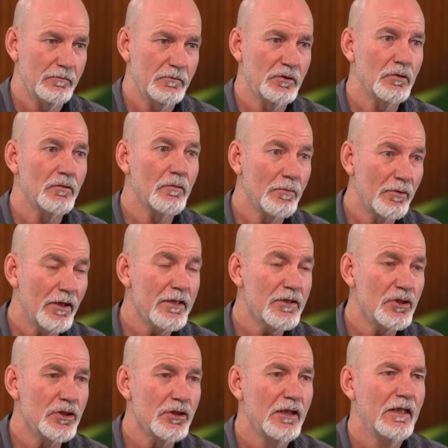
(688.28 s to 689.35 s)
your
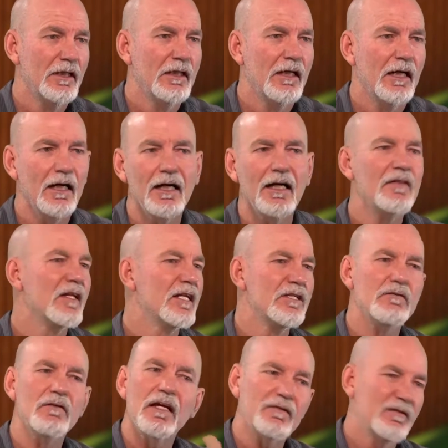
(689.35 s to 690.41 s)
approach. And then
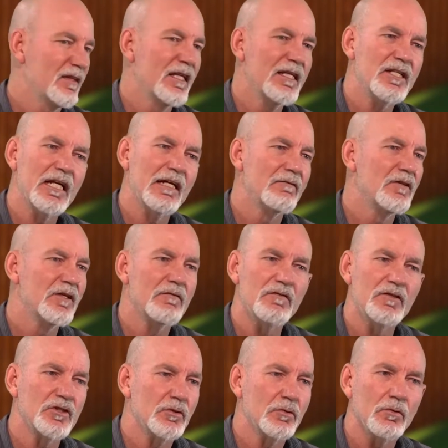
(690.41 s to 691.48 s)
you have the
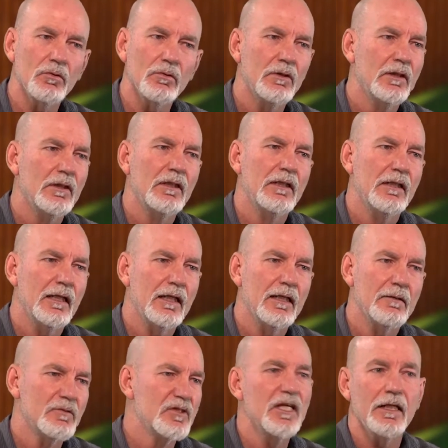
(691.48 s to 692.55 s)
official
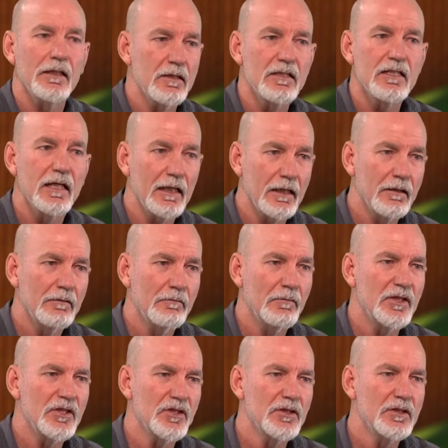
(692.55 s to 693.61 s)
set and sec
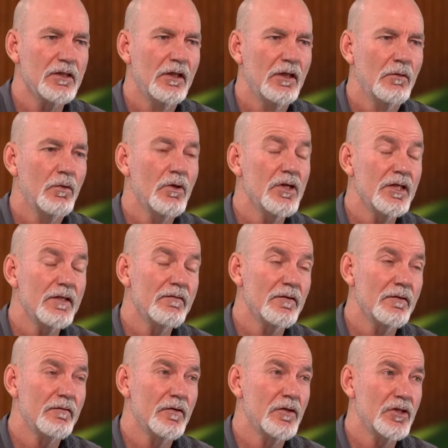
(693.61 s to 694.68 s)
measures. What I did
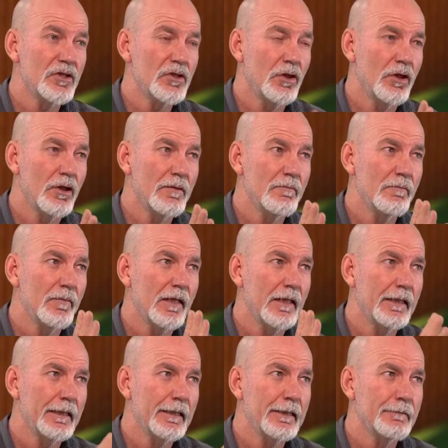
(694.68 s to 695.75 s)
for the first time
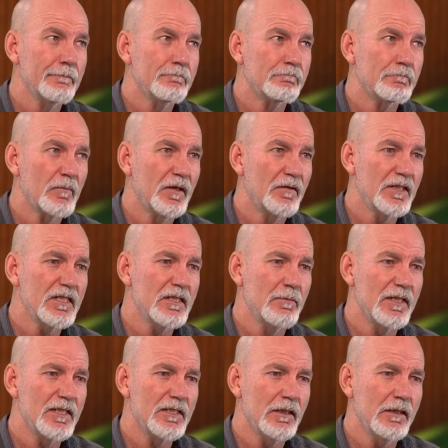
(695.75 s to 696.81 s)
this
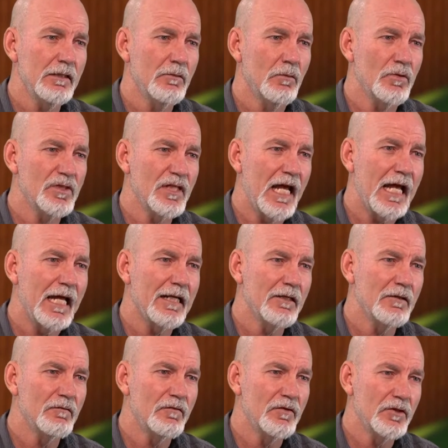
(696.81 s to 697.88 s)
semester was
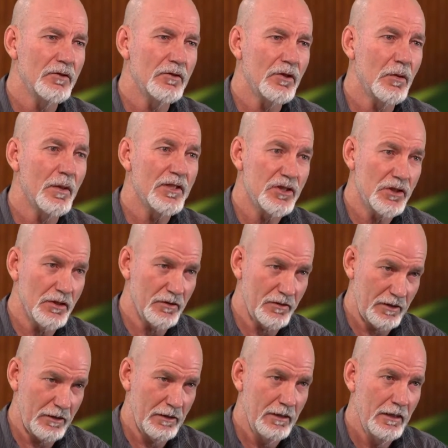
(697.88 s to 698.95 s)
added a few
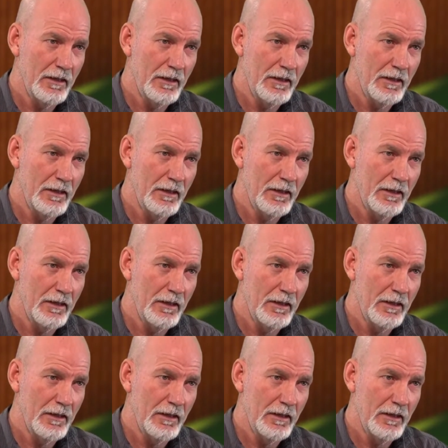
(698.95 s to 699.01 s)
questions